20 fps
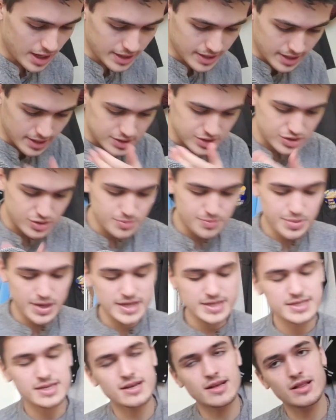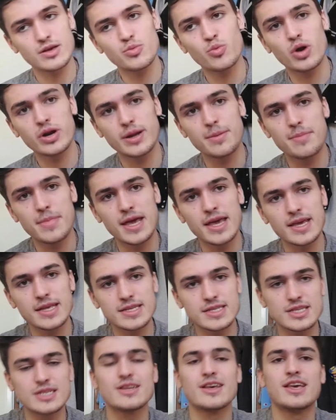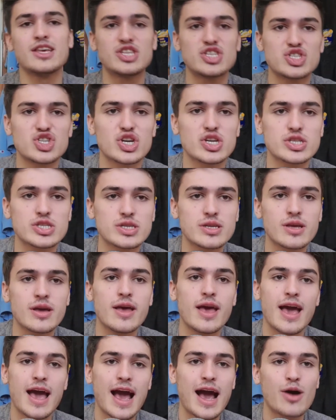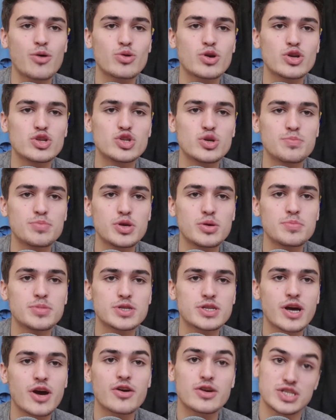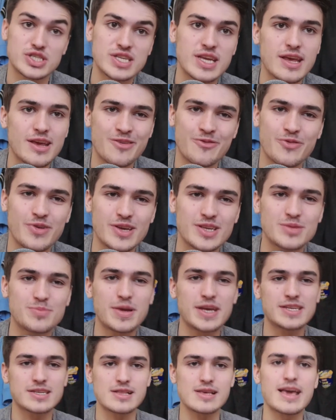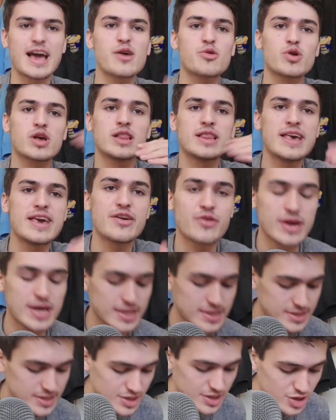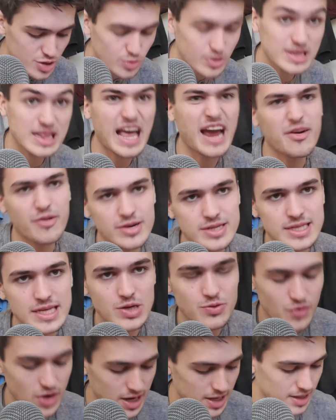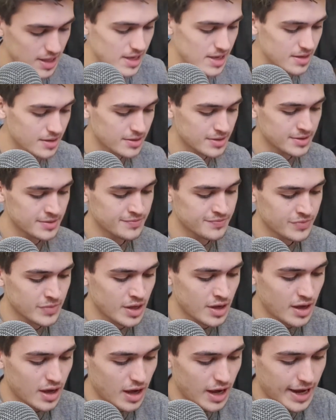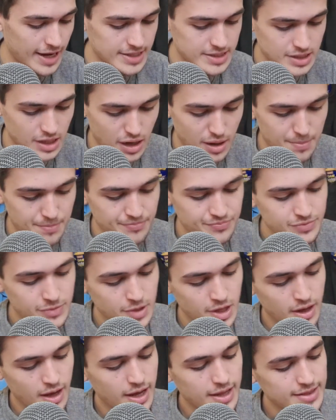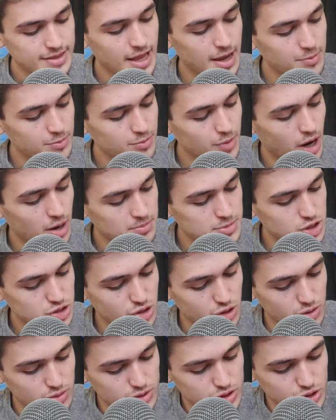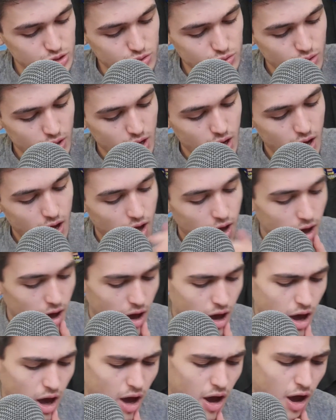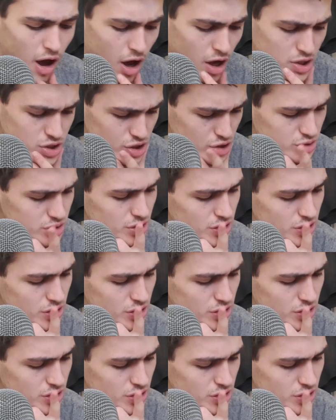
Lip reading: Okay, so basically what it means is just how good your pupils are at seeing things, basically how clear it is to you. Clarity, really. And then I'm just going to ask